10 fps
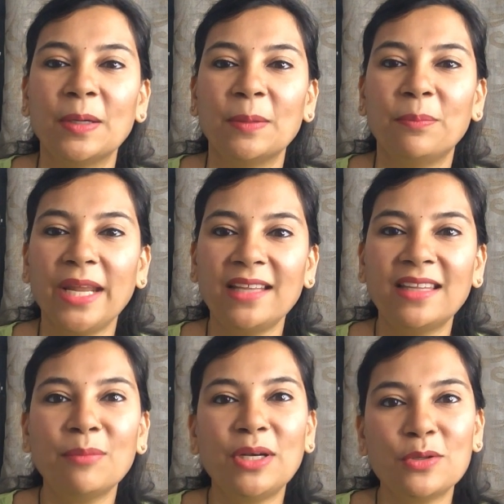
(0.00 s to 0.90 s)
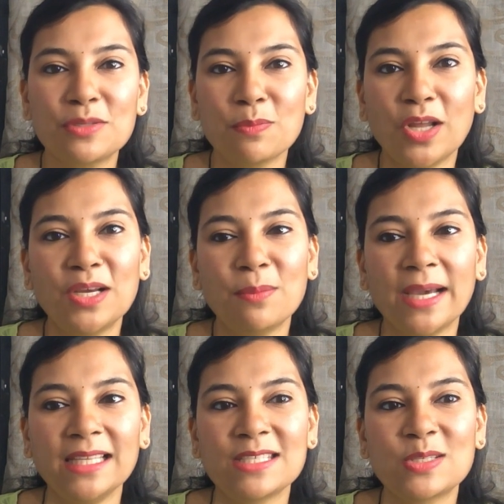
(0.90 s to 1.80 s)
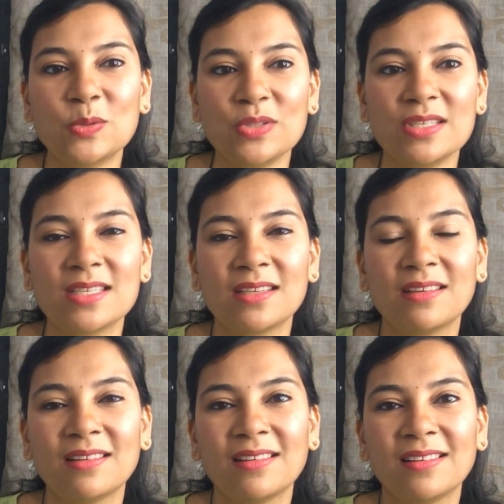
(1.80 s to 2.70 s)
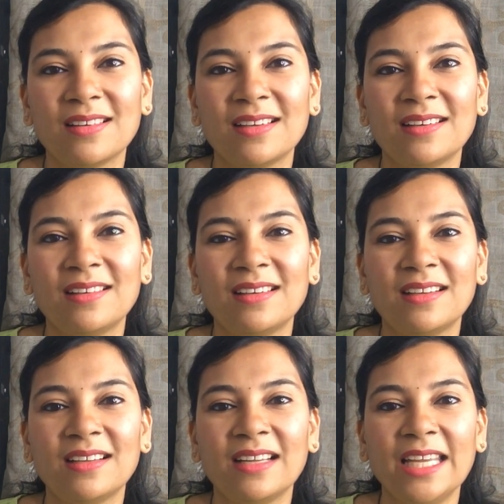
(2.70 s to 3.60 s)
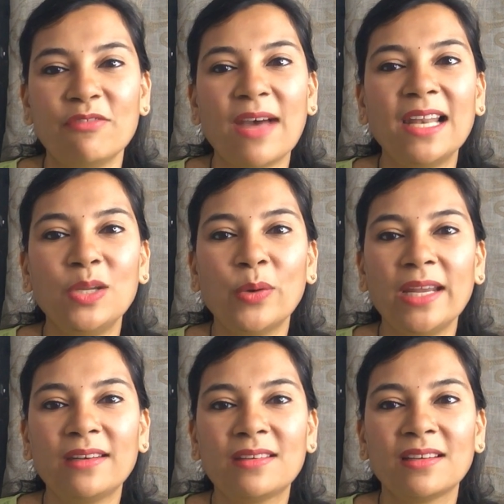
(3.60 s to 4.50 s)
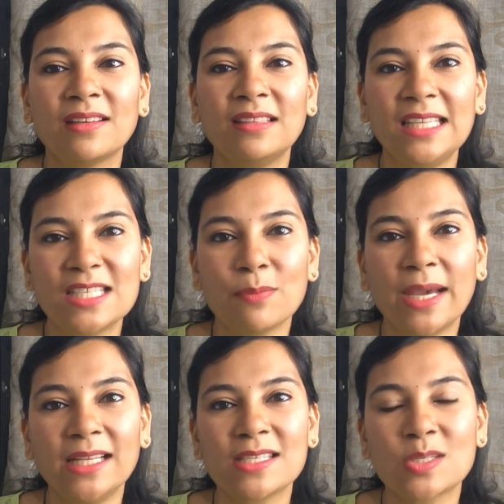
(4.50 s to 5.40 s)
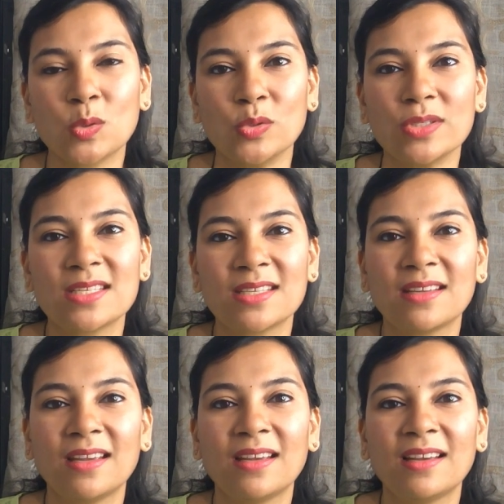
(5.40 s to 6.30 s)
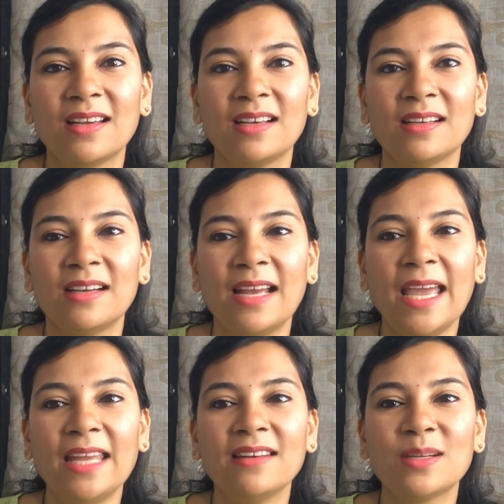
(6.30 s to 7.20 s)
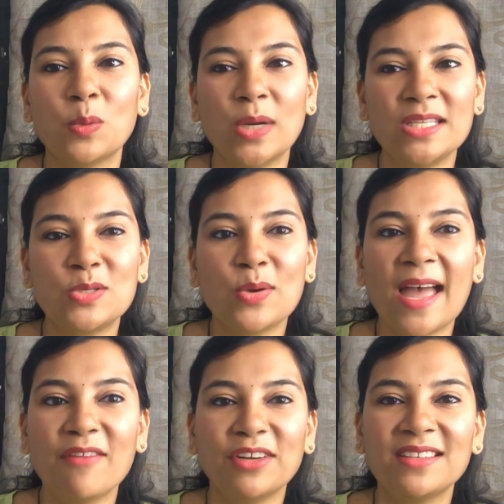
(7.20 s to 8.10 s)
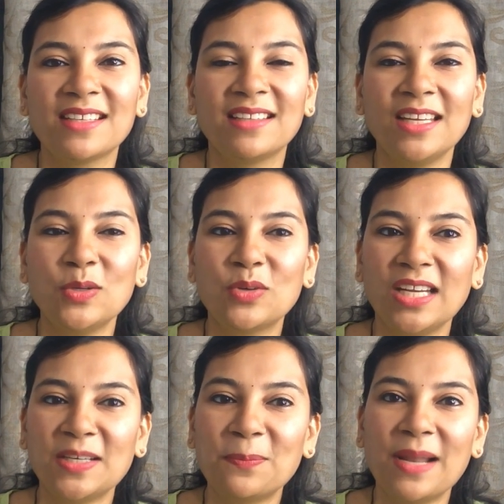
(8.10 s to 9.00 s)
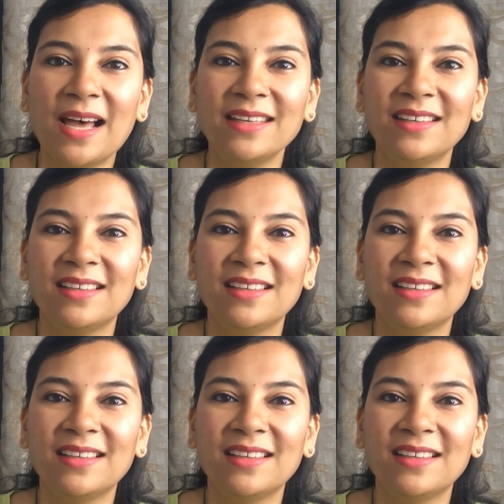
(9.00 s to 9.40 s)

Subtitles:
break them into smaller milestones, evaluate these milestones, and once you have it, then you create a plan.